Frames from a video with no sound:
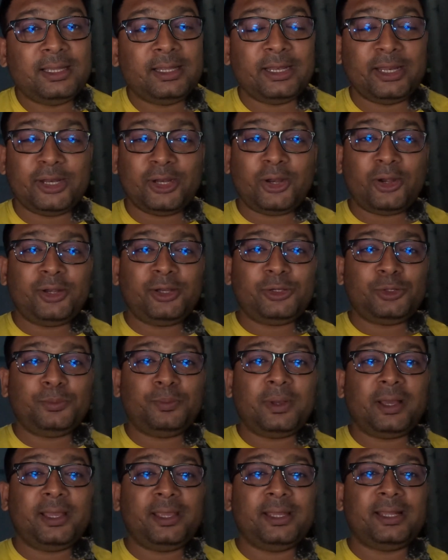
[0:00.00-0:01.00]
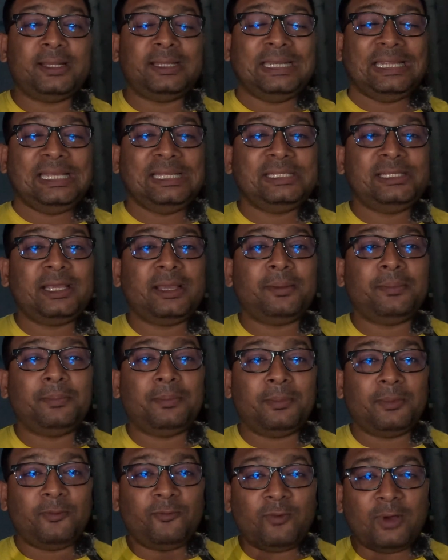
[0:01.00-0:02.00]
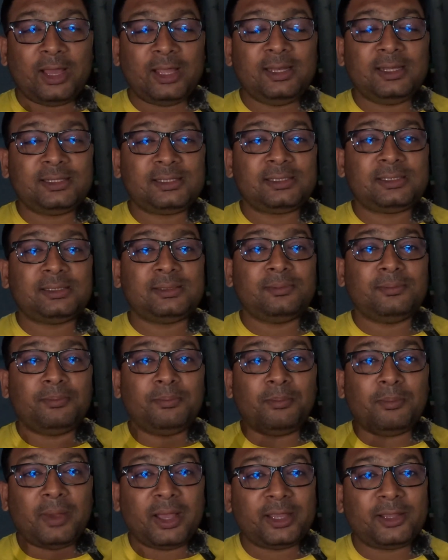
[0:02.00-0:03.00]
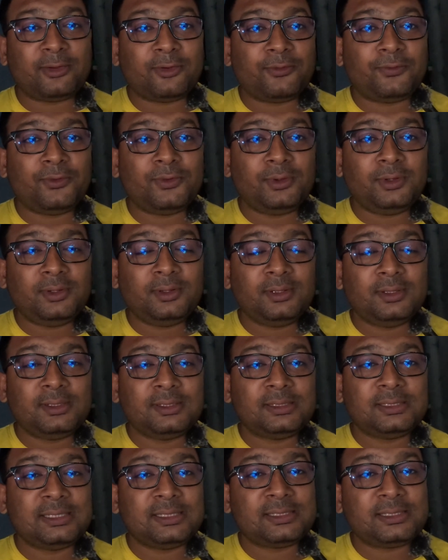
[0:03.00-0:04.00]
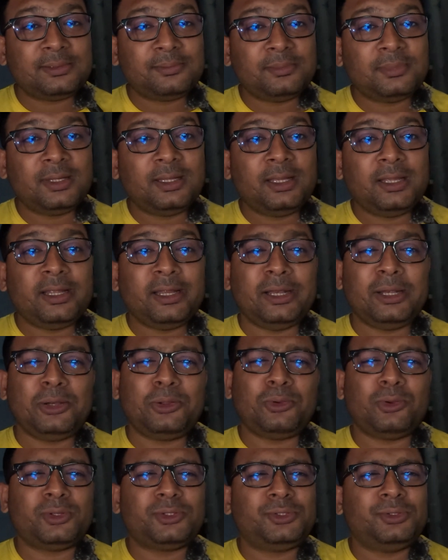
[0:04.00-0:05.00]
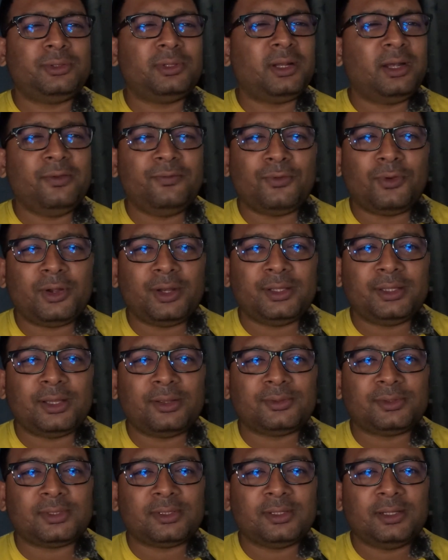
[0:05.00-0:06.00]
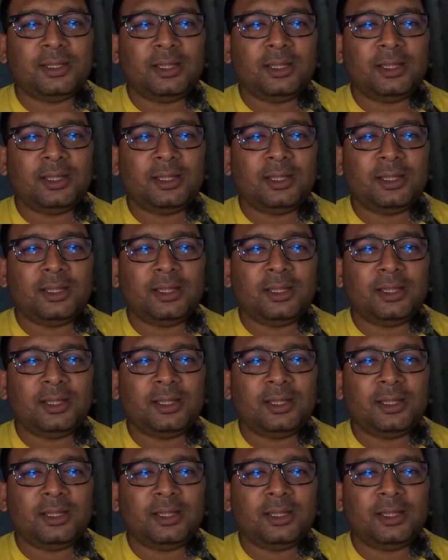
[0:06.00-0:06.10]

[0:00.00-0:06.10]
Now, in order to buy a DJI wireless microphone system, it will cost you 30-40,000.